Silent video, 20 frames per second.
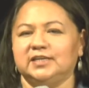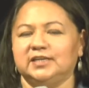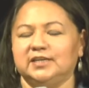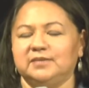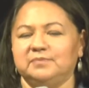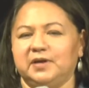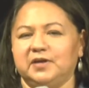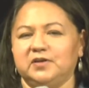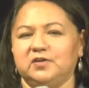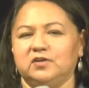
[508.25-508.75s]

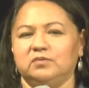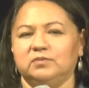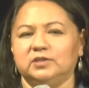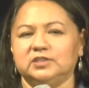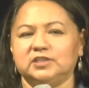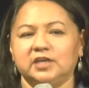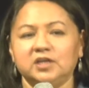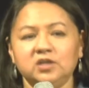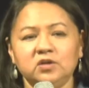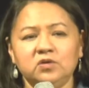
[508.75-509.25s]
And then my Gukum
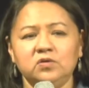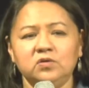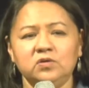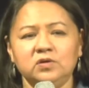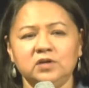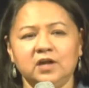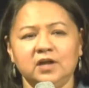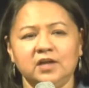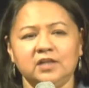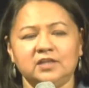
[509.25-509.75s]
would say, no,
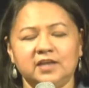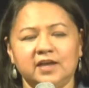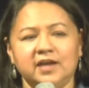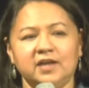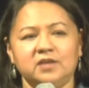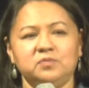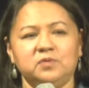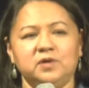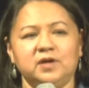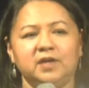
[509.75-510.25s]
not
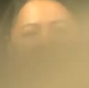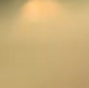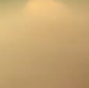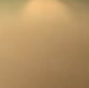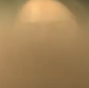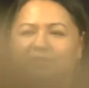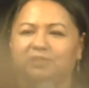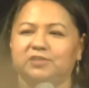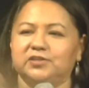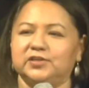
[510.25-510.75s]
that one.
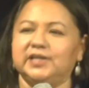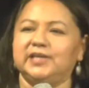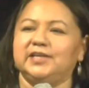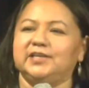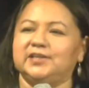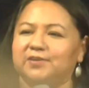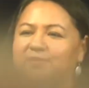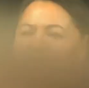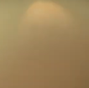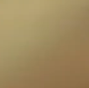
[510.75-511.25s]
In
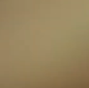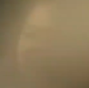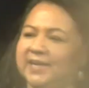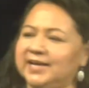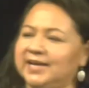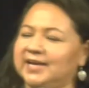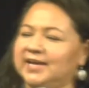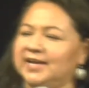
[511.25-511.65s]
though, eh?